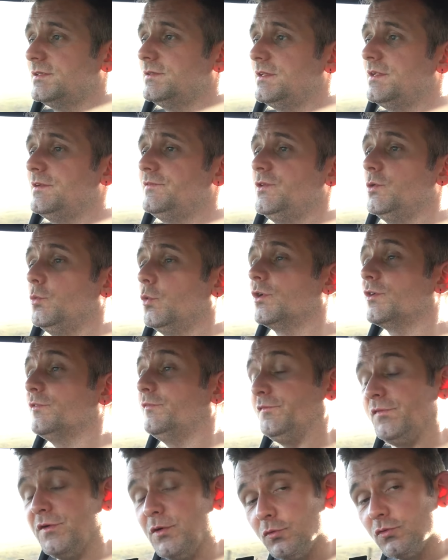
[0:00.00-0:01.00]
that if you want to
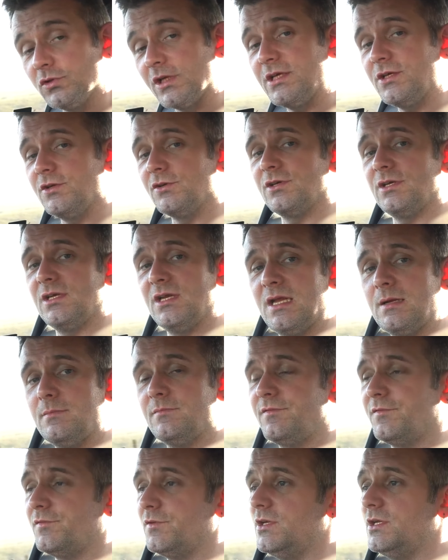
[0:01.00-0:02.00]
feel like you're in
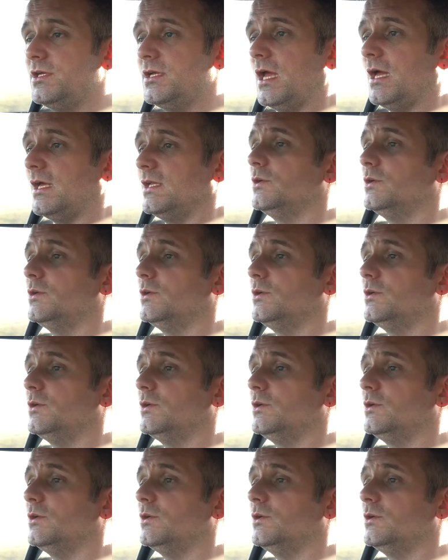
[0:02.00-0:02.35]
an M3